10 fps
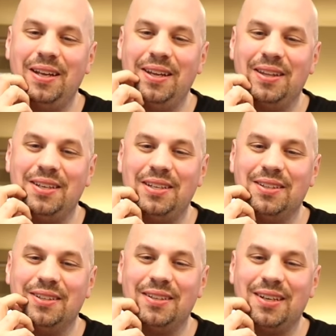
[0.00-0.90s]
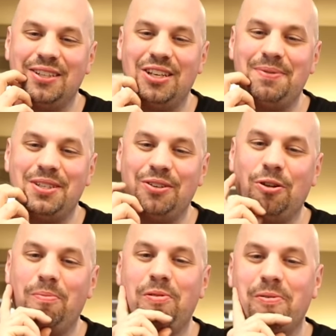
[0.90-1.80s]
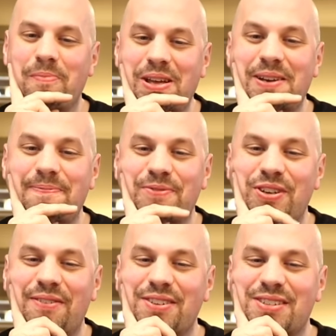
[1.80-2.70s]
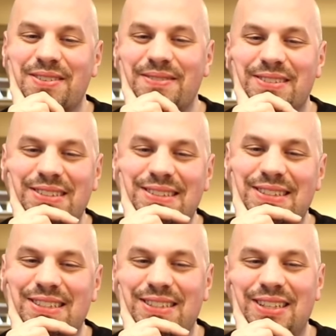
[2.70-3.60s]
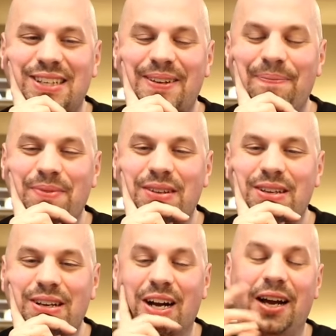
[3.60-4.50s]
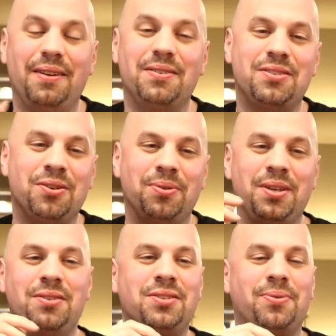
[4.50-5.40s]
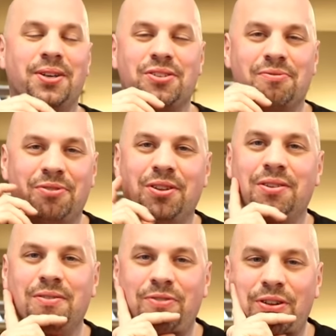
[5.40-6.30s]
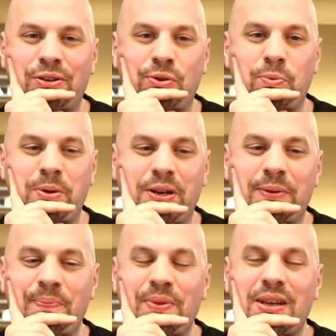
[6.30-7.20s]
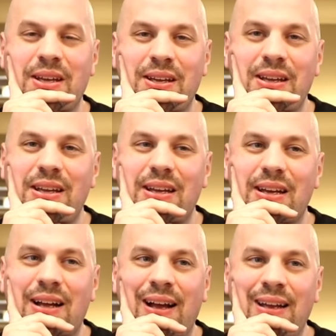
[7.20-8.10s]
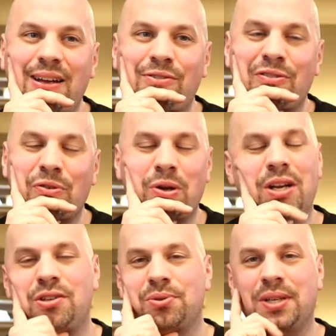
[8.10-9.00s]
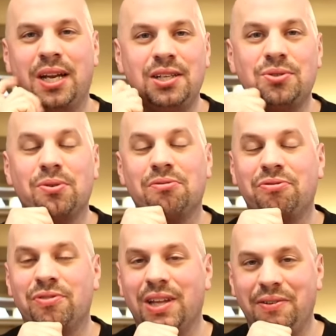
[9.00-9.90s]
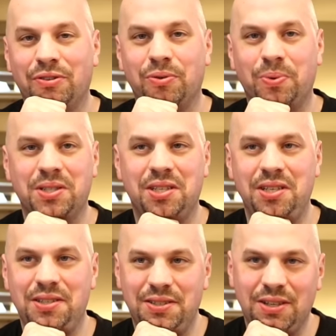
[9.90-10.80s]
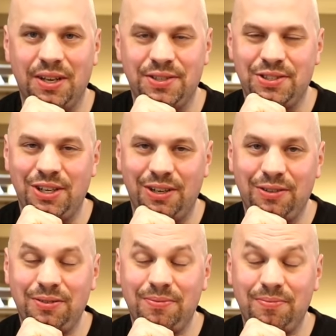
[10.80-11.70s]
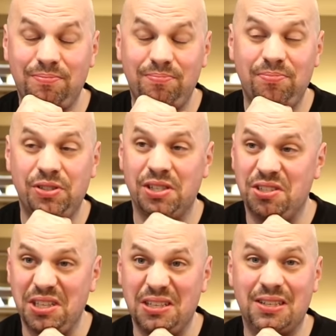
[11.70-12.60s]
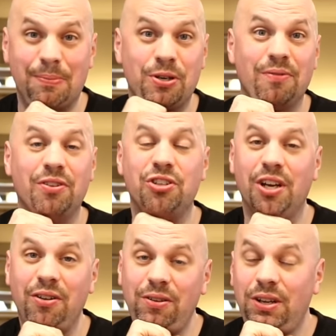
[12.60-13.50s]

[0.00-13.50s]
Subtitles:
the deal, Jameson Cold Brew. Man, Travis, All right, so here's a question for the group here. I have avoided doing any sort of flavored whiskeys on this channel since the inception of the channel.